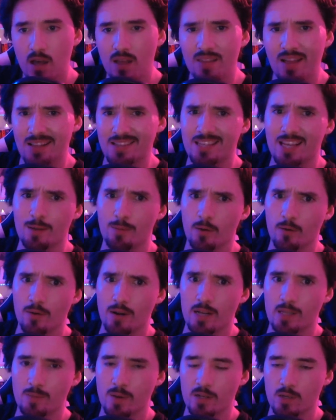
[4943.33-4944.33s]
That's going to be a
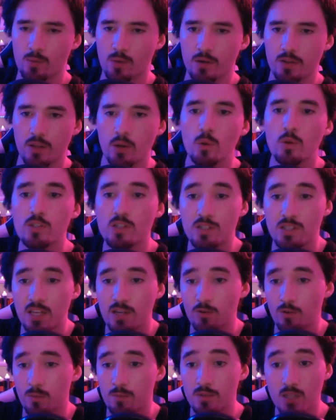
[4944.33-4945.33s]
really special one. The Orchard Tea
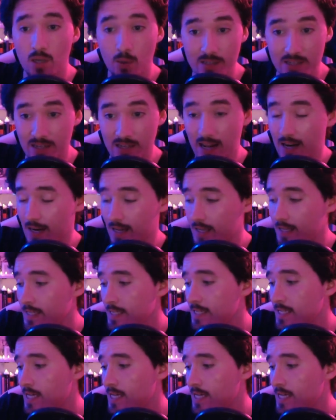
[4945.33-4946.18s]
Rooms, coincidentally,